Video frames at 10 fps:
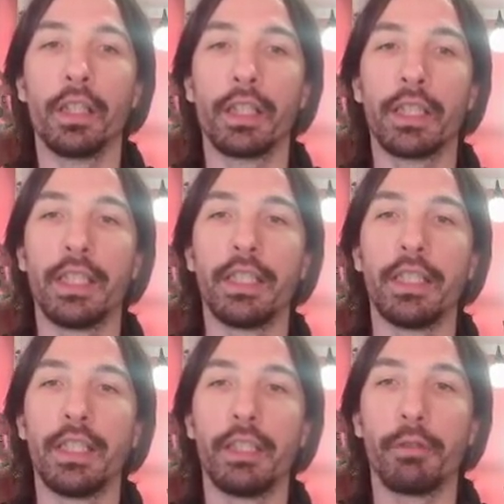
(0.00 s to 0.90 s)
getting
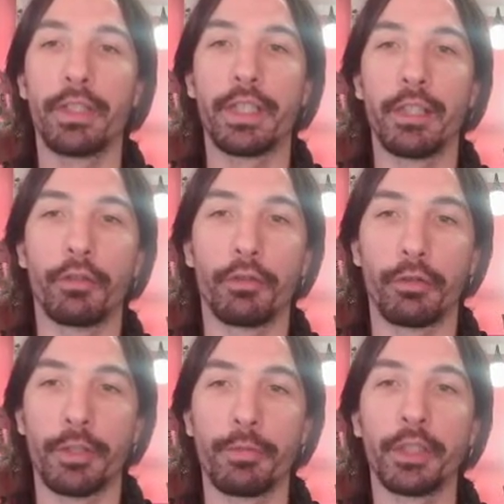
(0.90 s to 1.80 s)
the grayscale
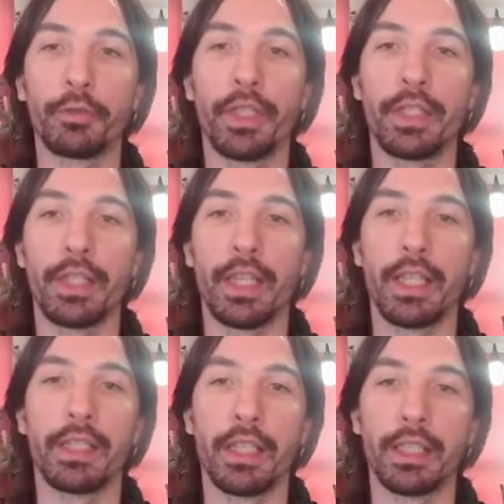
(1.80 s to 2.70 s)
cooccurrence matrix
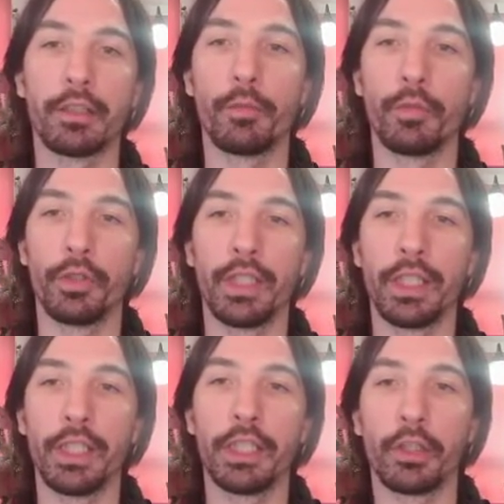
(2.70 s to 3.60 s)
and then computing each